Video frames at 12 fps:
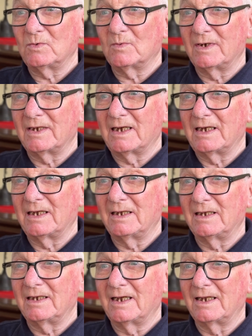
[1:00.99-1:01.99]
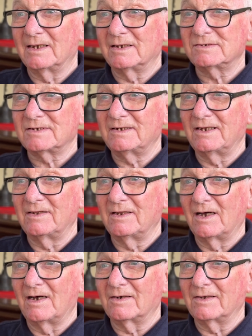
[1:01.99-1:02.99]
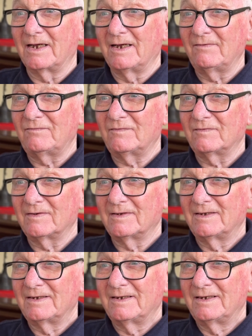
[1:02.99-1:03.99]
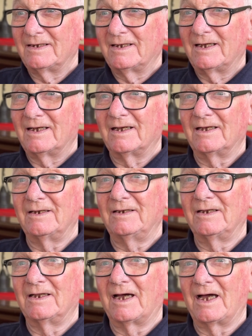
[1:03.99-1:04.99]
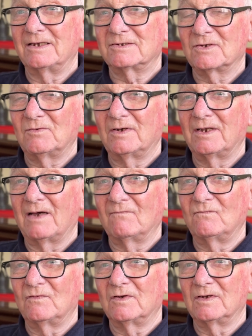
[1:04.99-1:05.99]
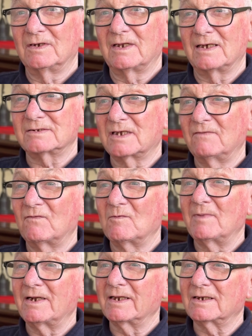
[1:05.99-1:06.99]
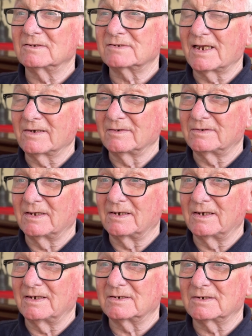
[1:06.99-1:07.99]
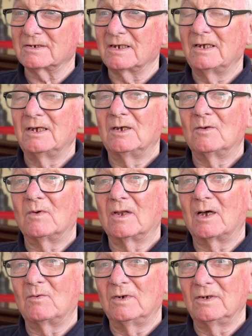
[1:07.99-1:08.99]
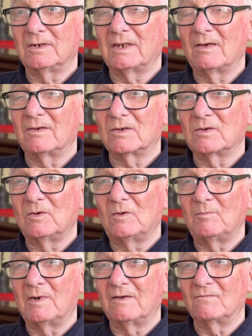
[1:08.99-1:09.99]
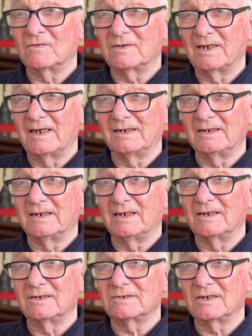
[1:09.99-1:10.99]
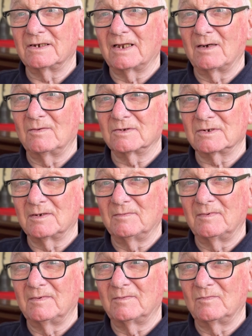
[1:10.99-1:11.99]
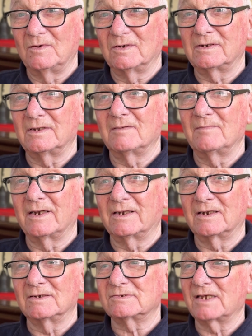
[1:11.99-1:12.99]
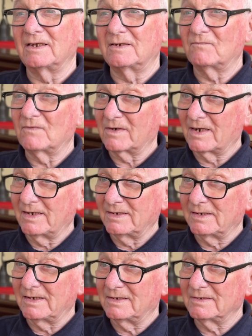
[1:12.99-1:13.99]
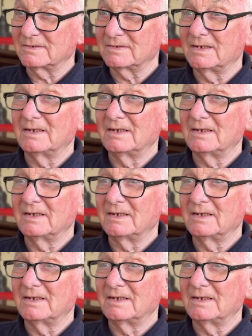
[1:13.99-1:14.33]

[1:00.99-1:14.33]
when I enlisted in the RAF, and I saw an advert asking for medical secretaries. Well, I worked down a coal mine for 10 years, and I worked in the medical centre for 8 years.